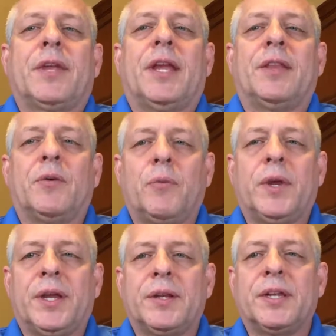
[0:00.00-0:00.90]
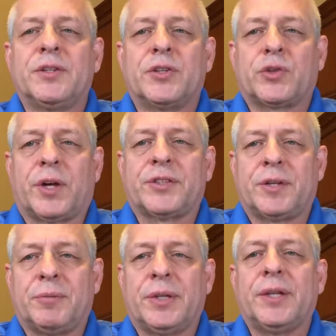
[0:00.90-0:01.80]
and that we need to
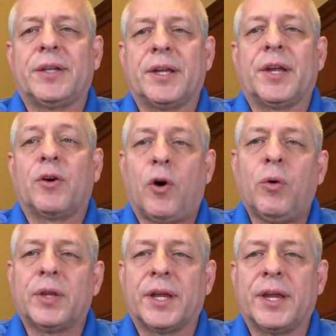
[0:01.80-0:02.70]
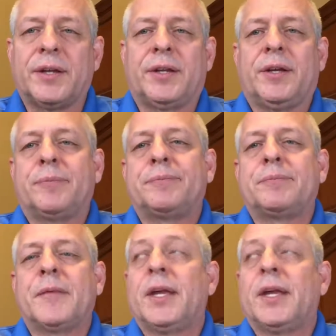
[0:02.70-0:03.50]
trust completely and wholly in him.